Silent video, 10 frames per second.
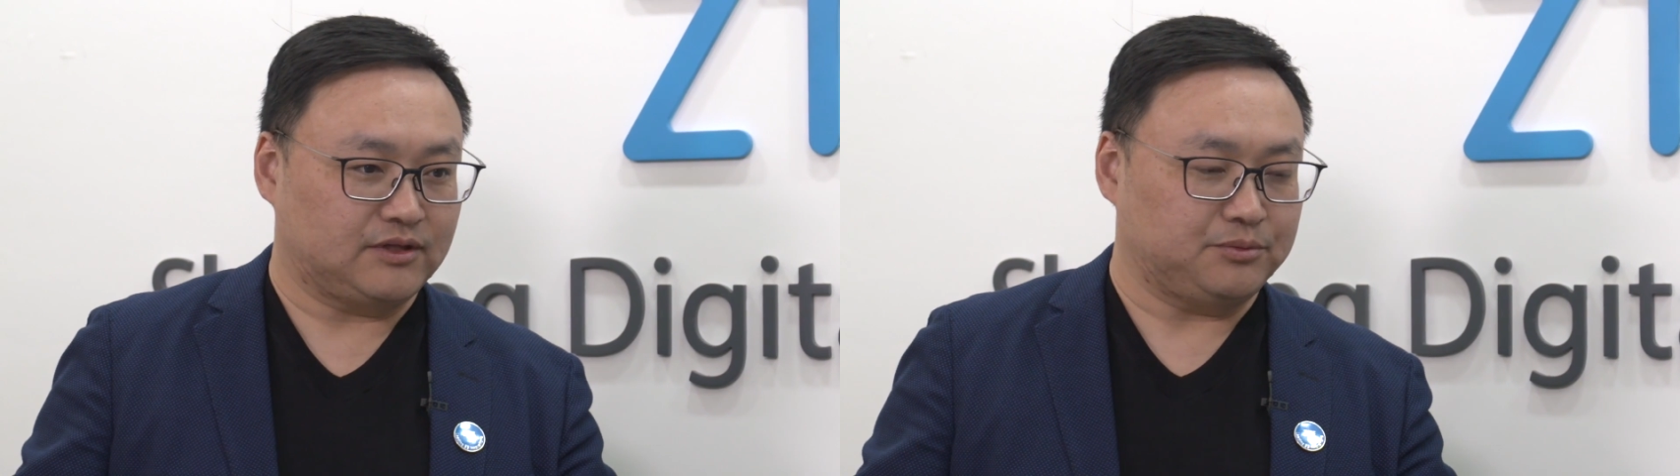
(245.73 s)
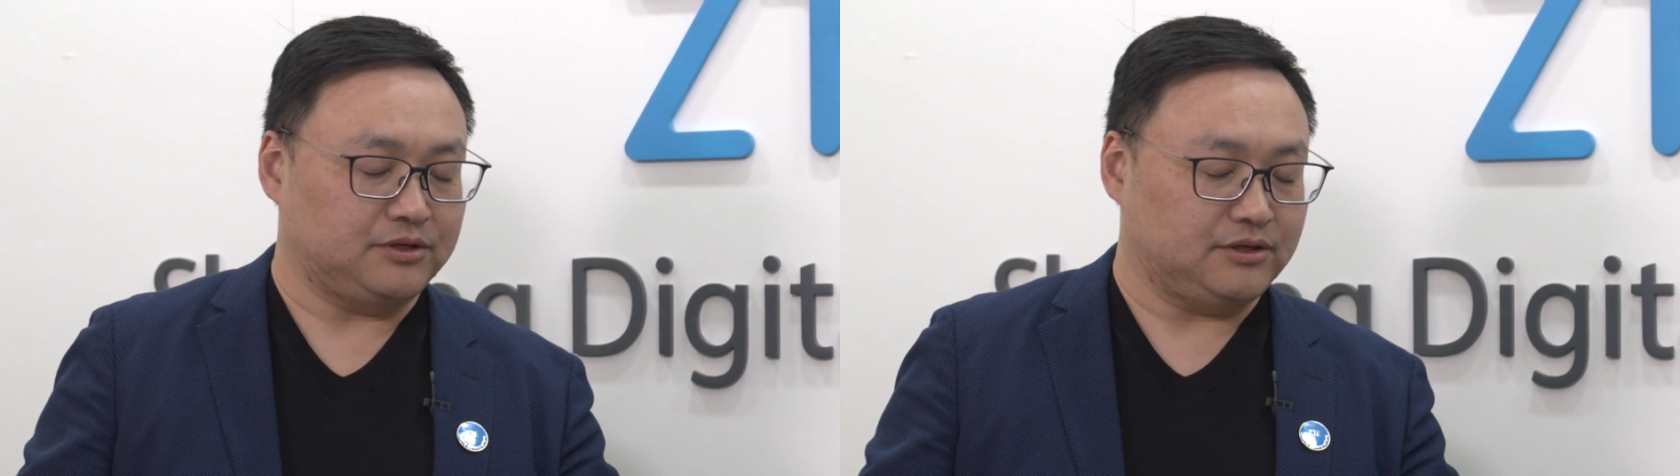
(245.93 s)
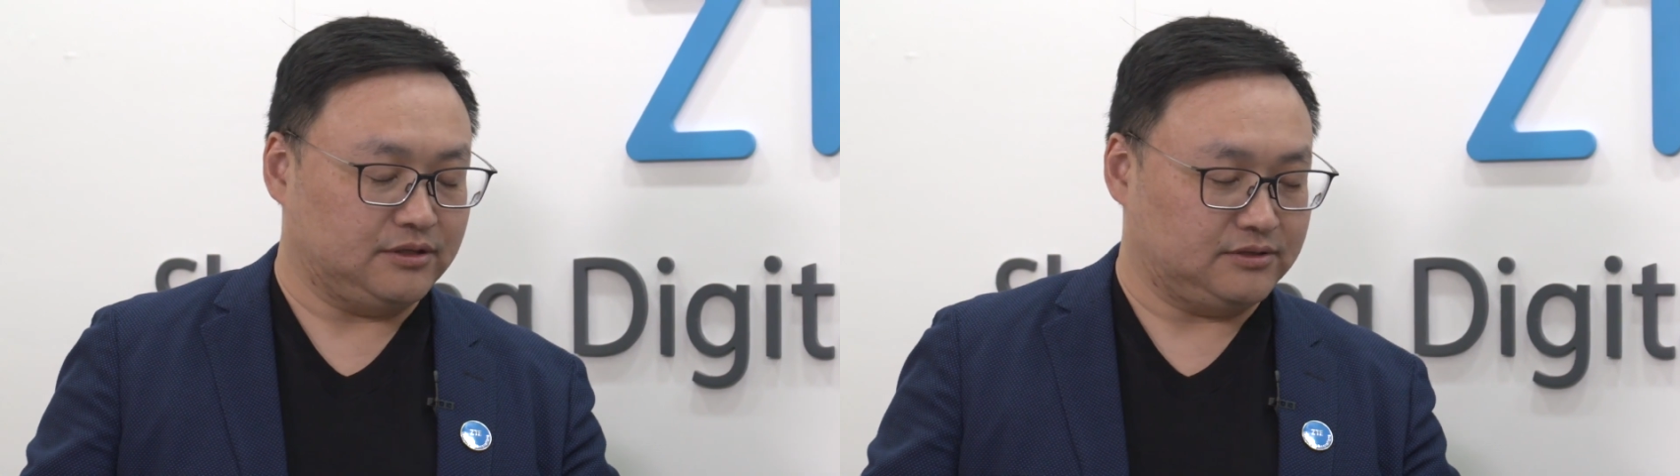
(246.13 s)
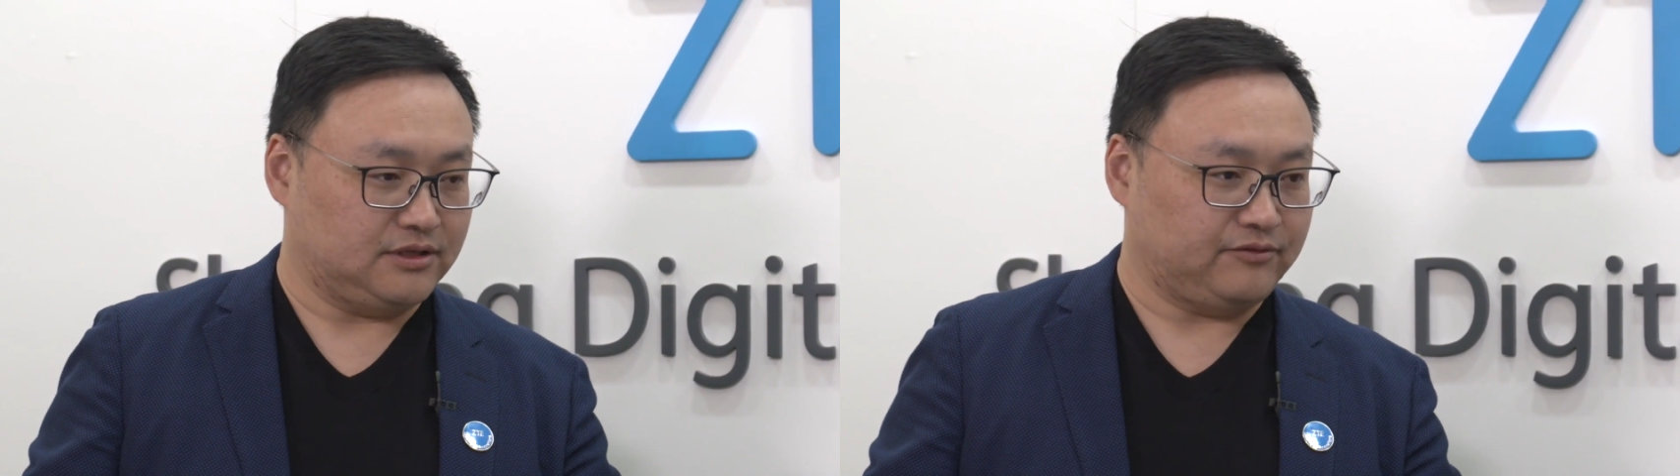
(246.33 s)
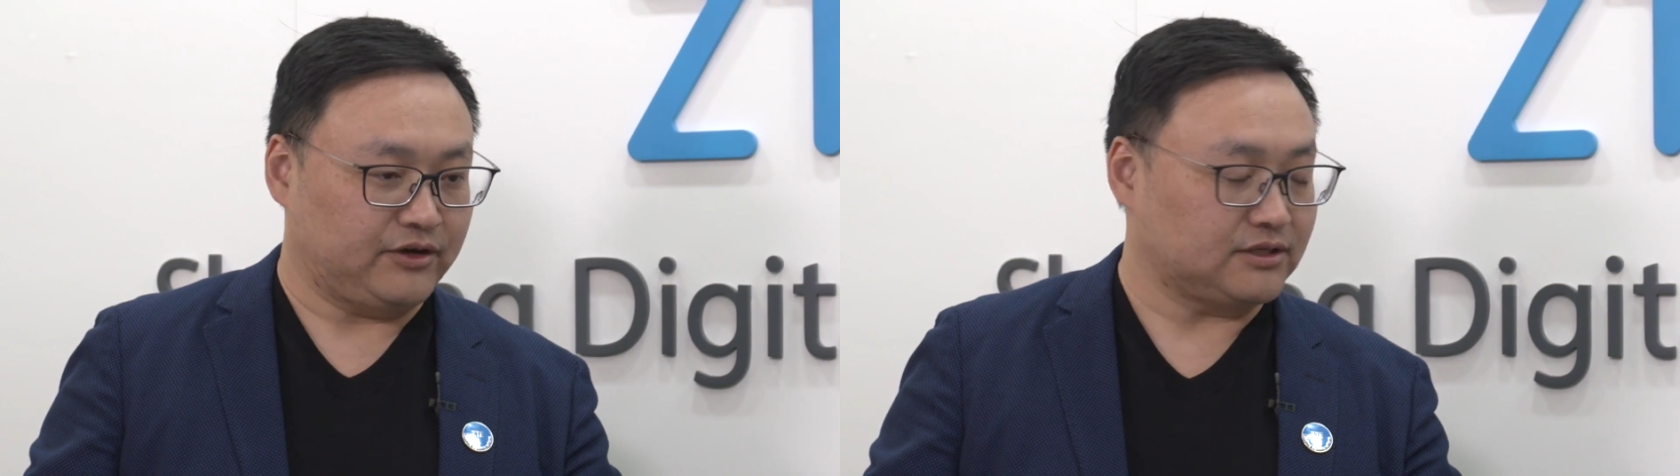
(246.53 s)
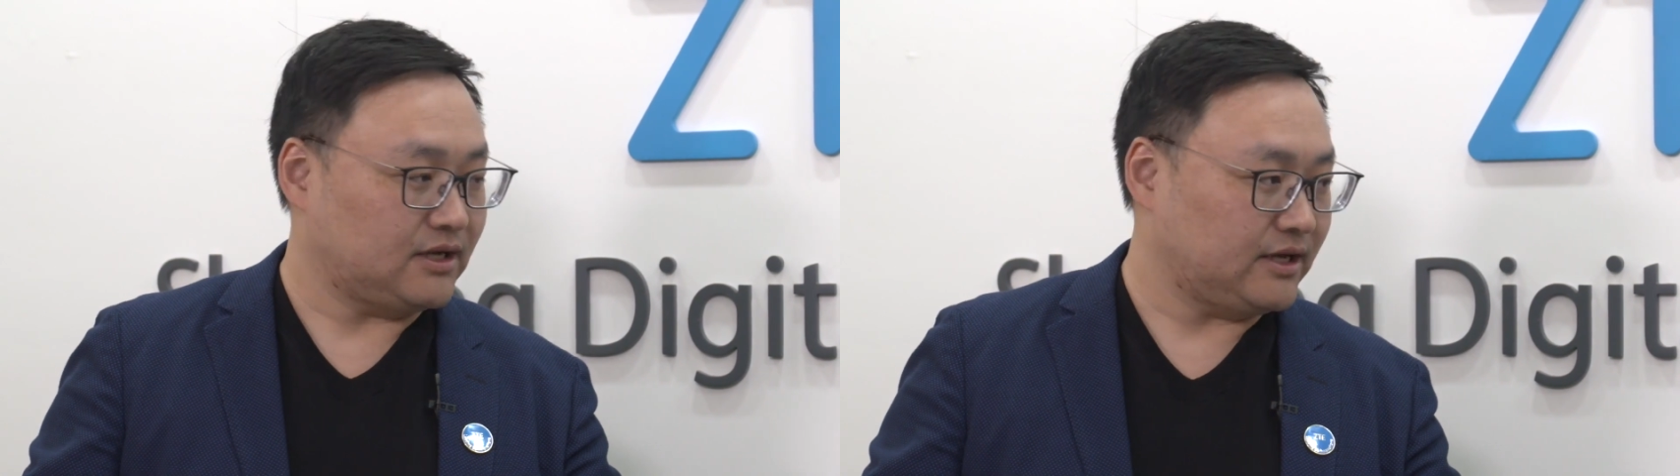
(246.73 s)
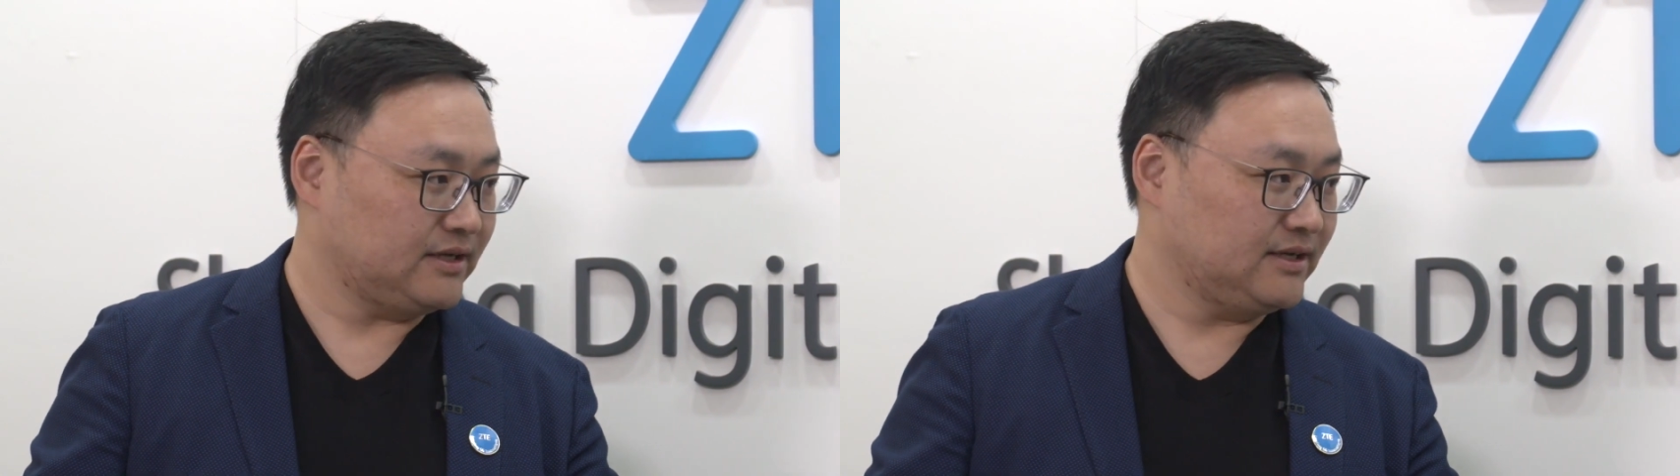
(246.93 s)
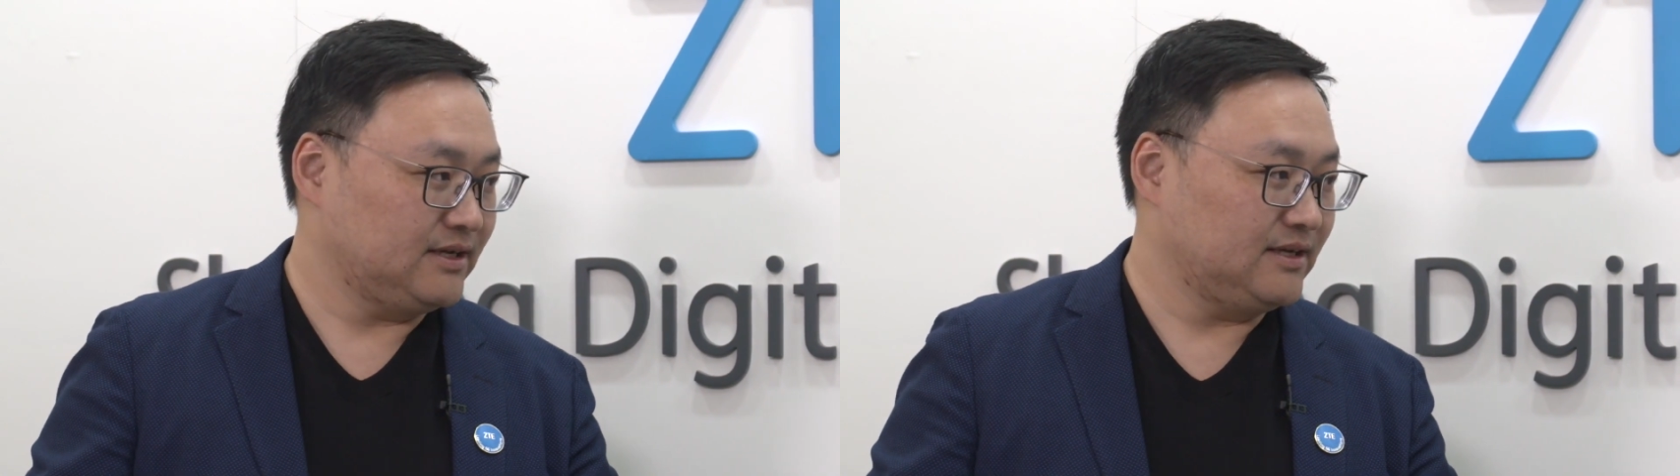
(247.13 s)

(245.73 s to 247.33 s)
FW, uh, the fixed line,